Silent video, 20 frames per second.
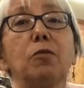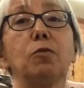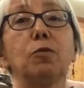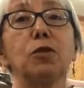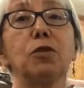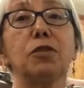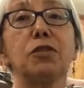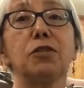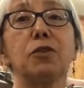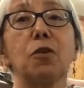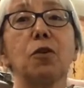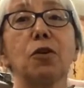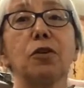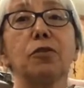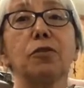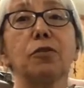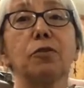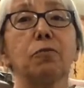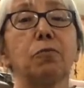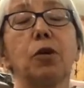oldest
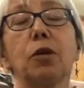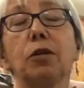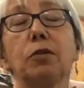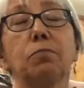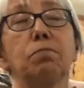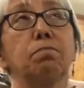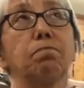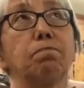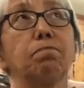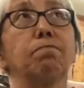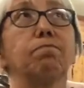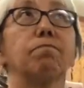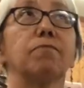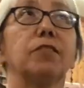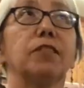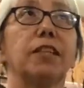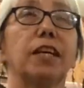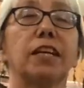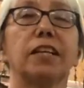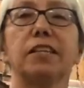daughter, well,
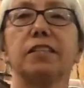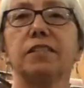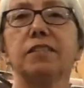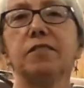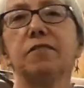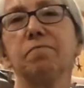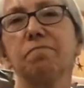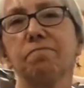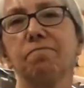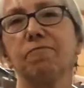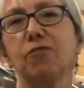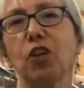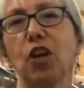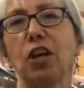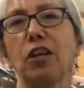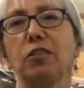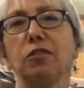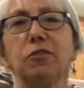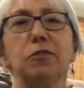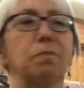second
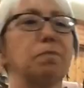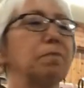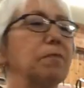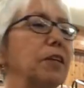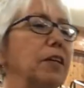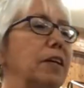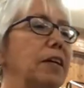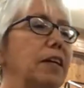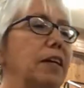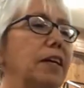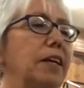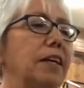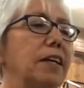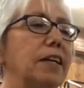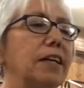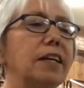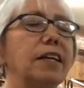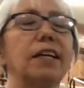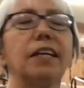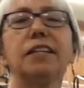child.
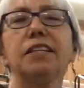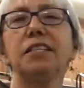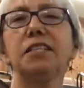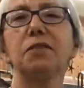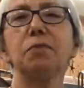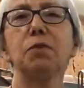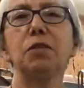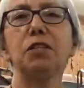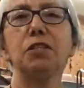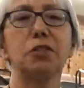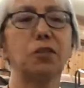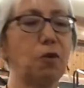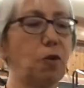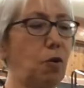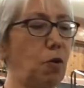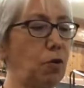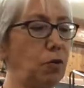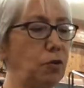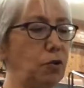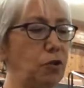And this one is
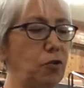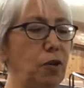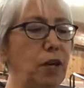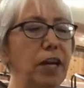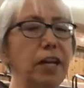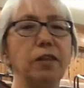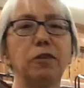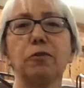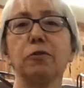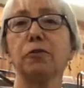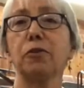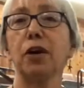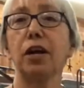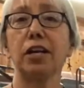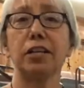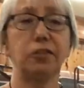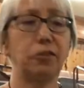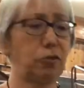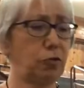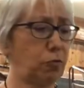called To Heather.
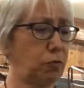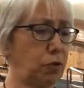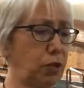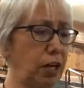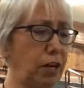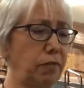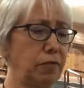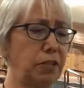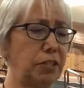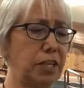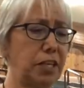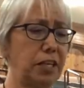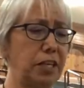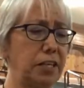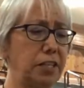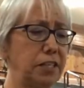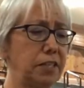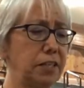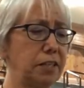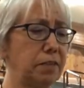I don't have a
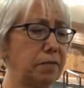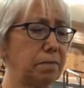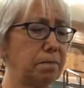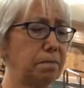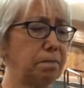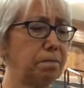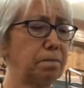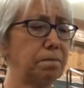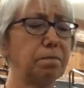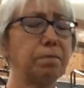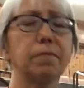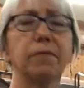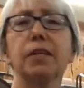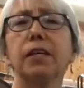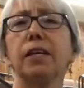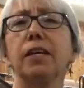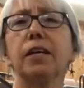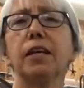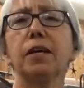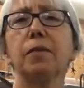date,
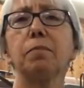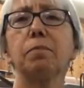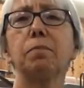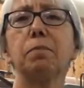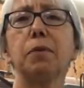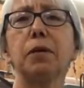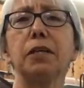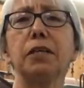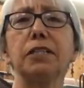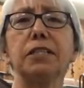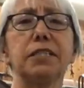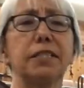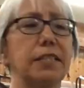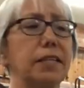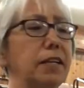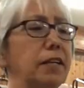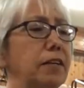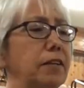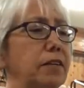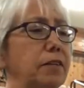
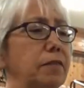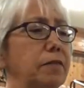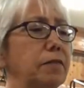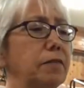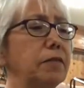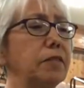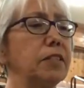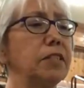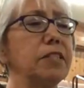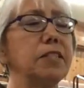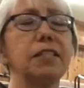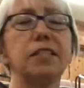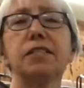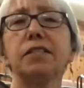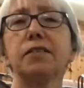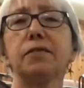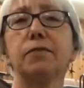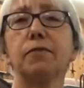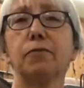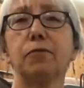but this
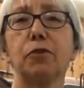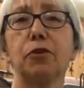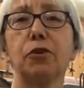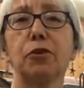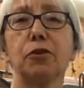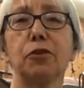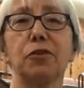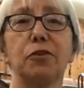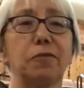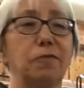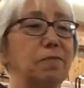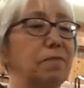is for her.